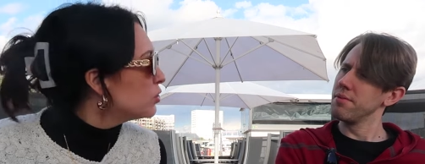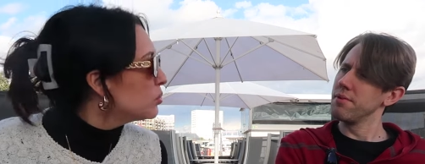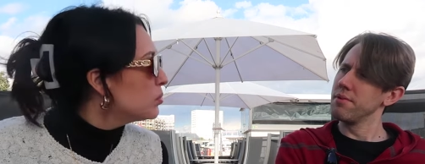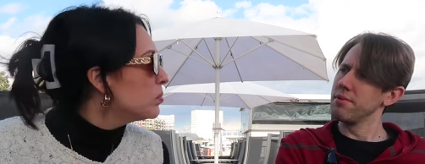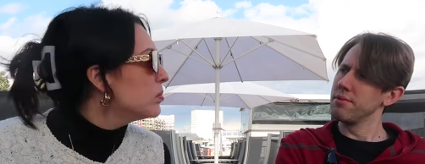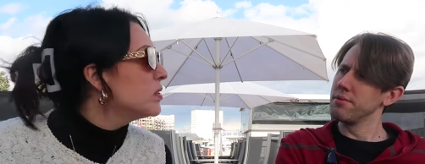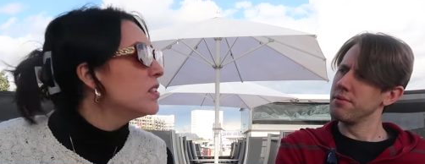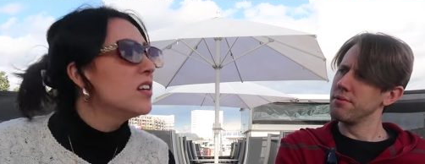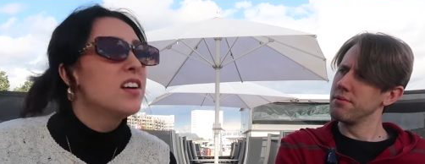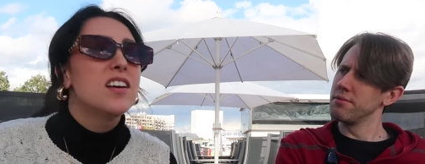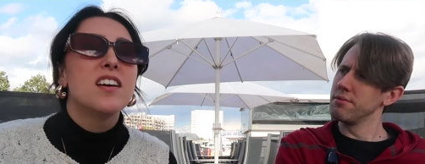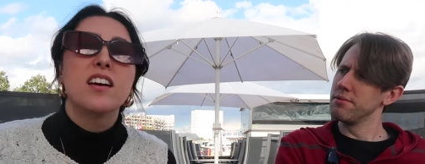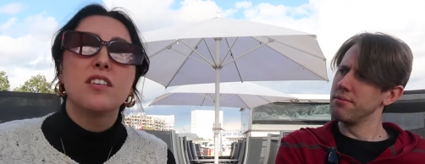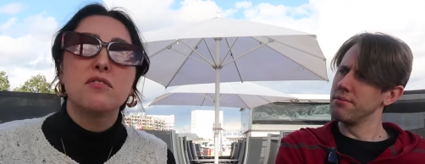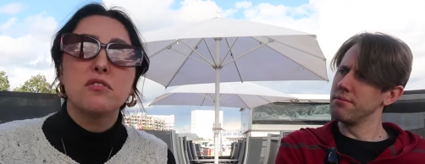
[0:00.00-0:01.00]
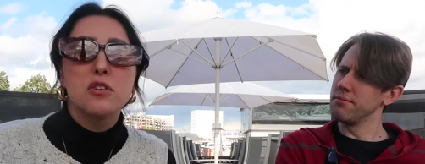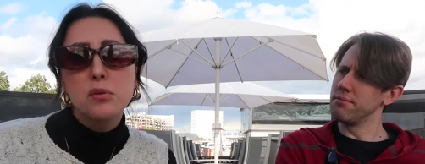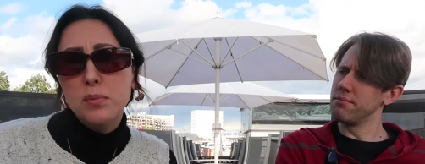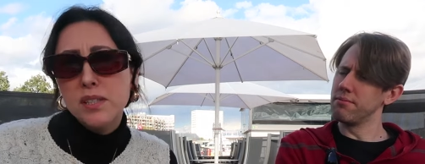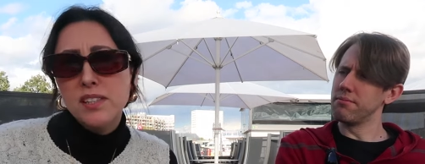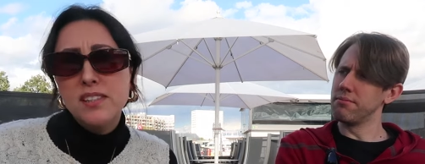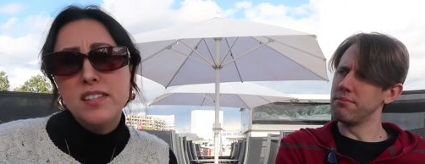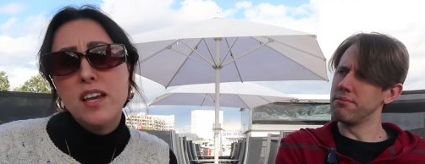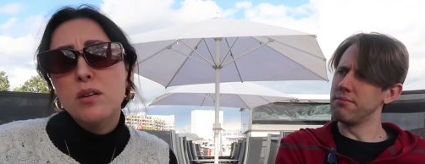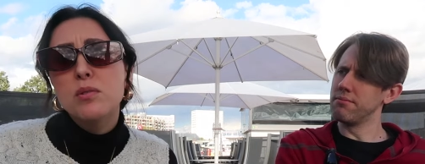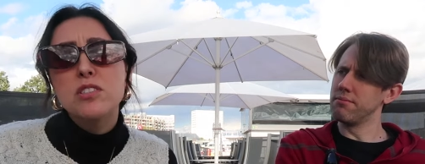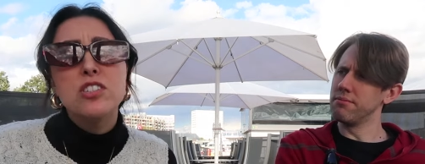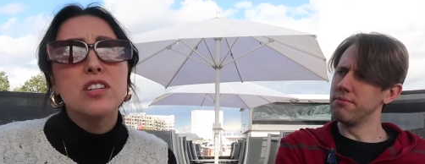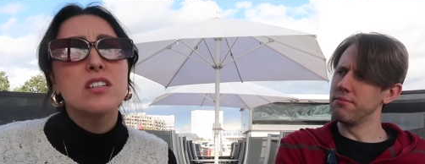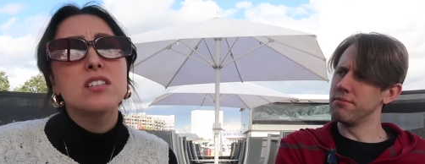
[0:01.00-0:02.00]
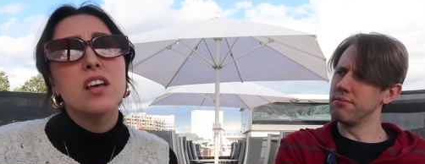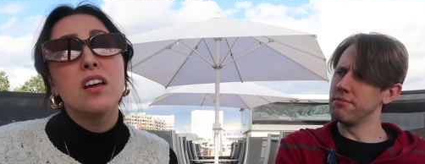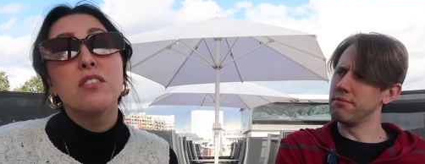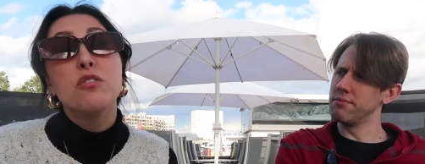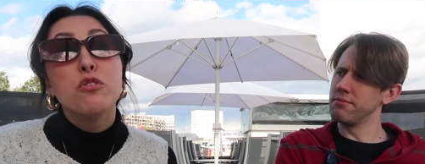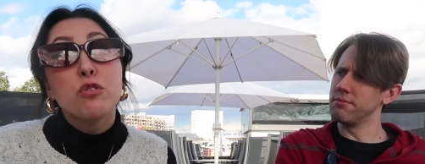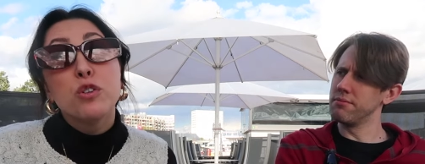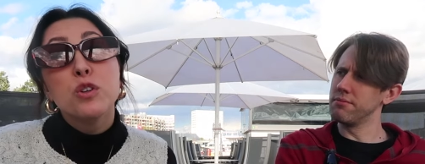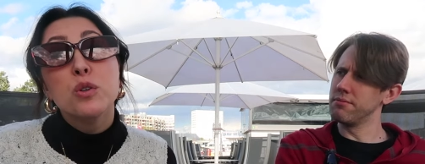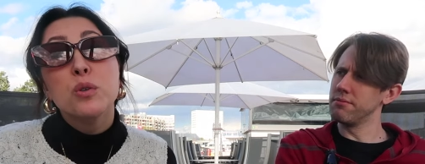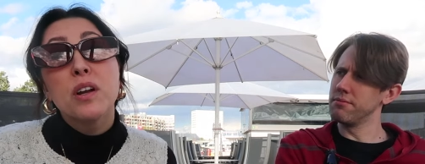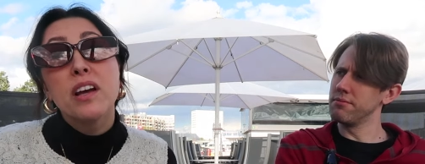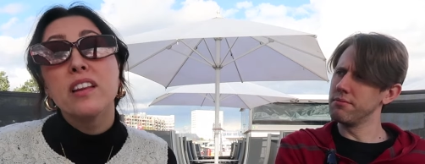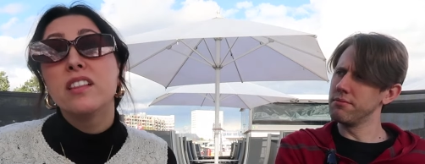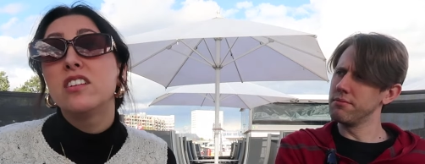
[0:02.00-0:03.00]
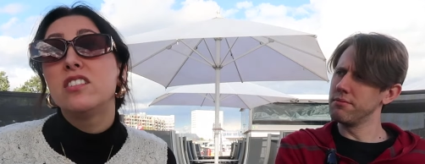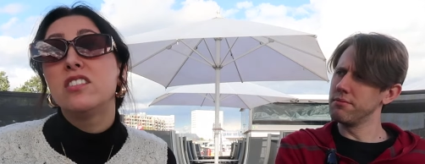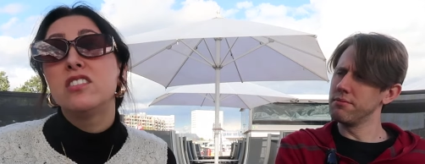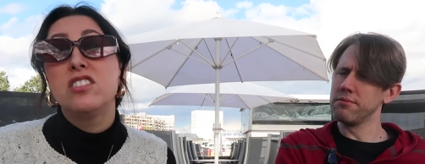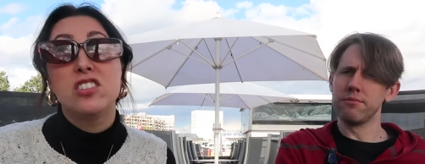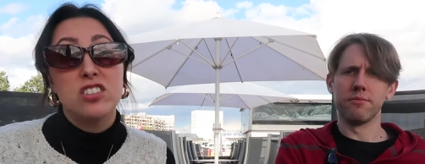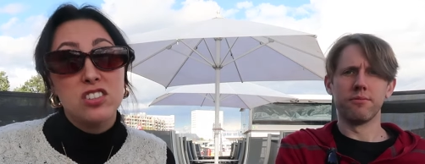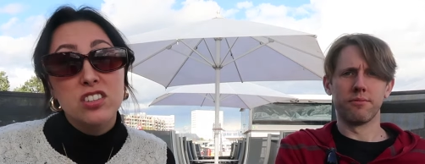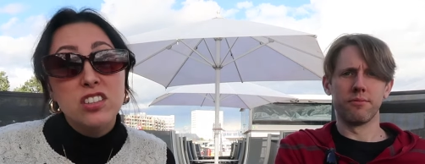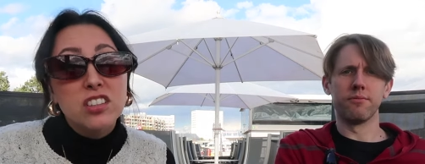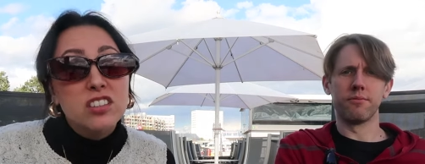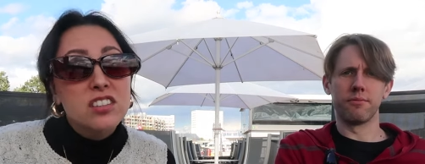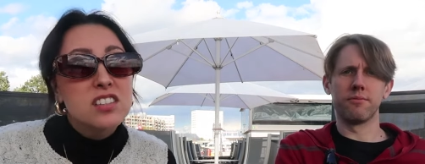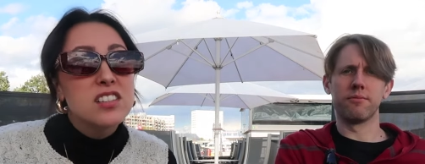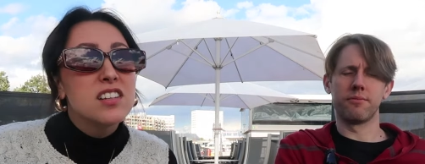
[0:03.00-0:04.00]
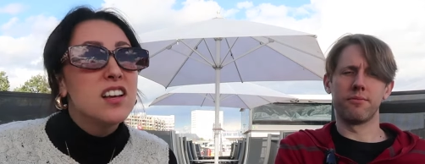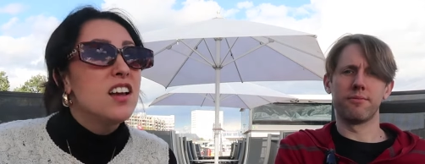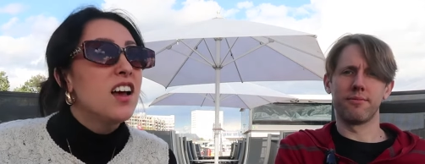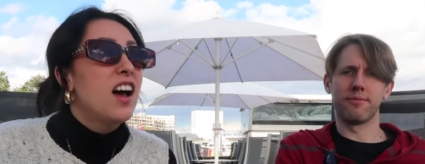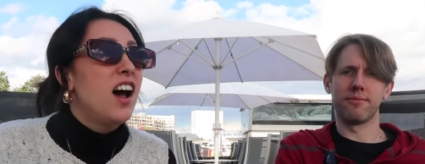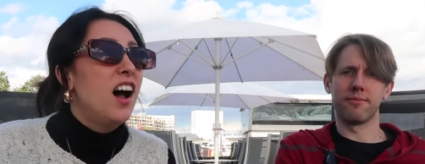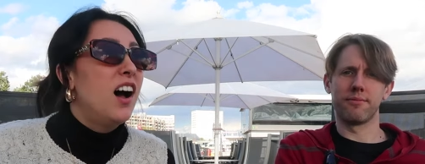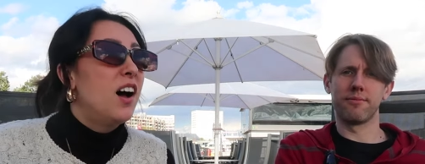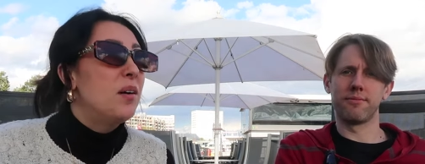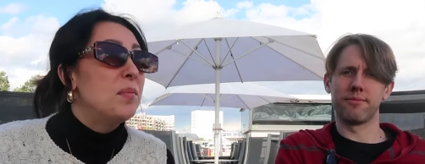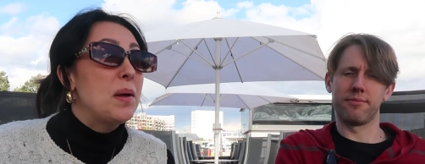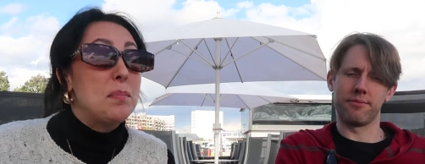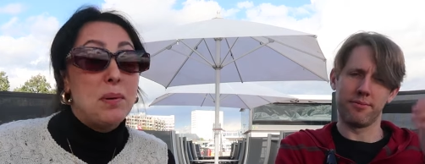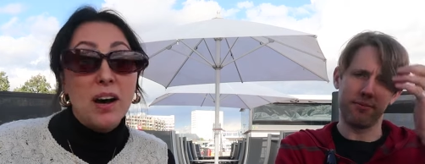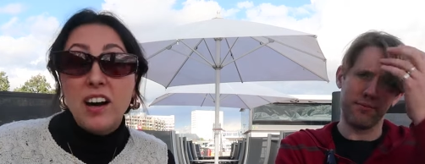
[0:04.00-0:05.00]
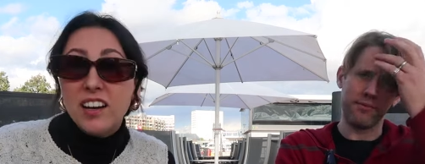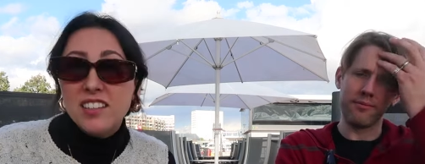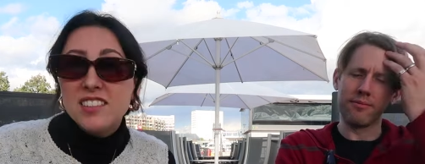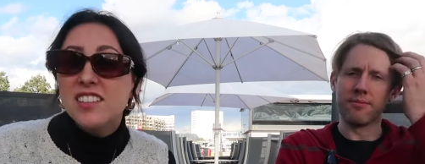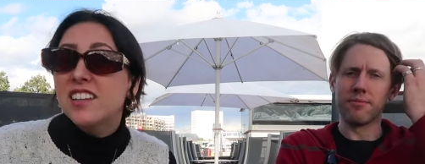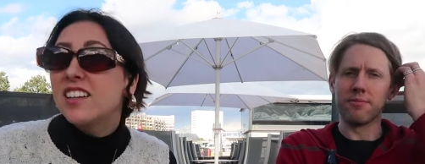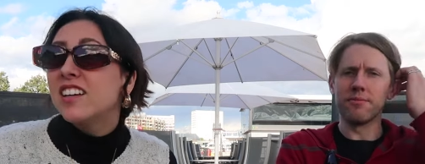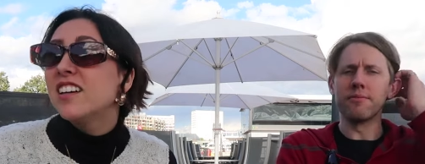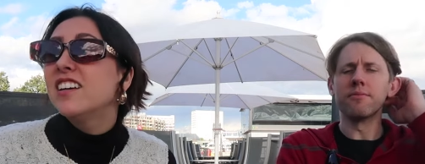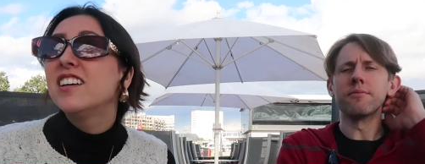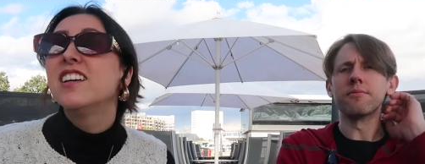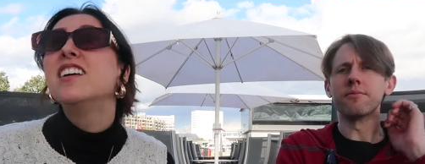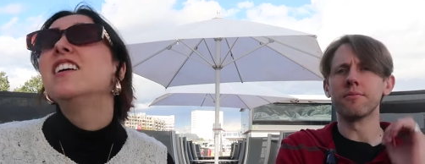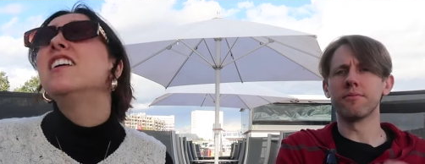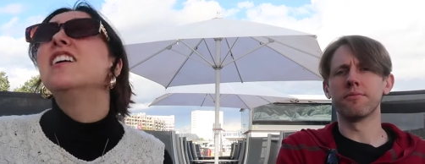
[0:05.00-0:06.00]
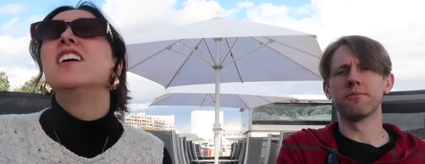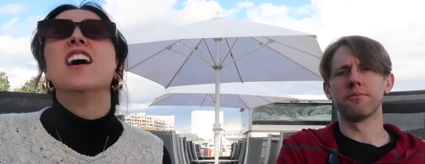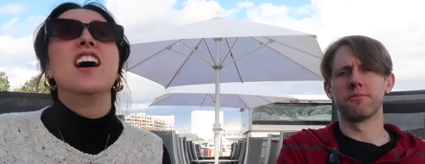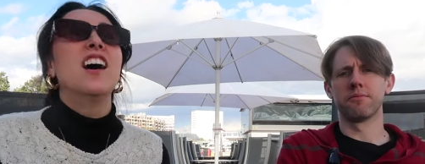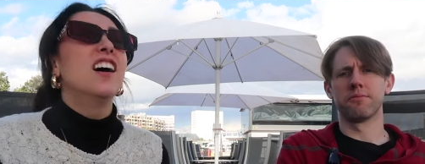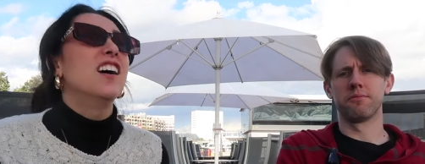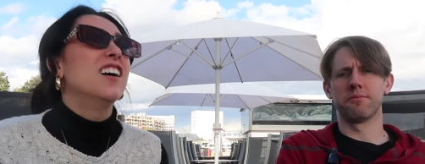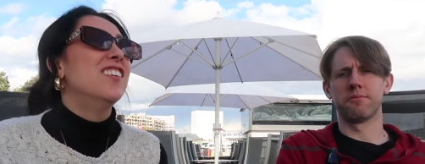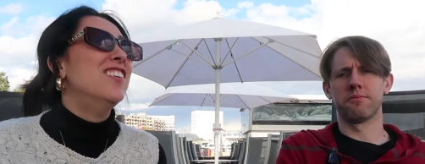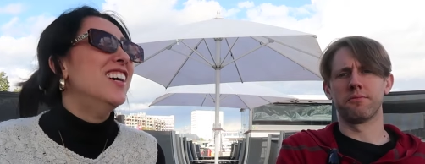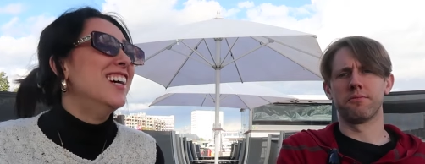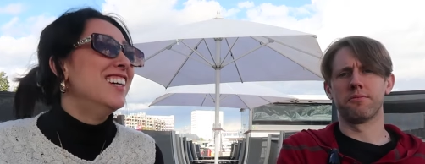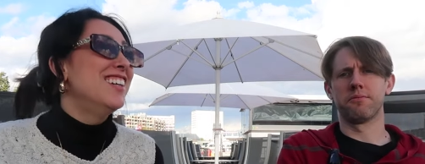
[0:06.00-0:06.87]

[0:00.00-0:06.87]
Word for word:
Speaker 1: soups and Reuben sandwiches and fruit and little desserts um, and pasta. Um,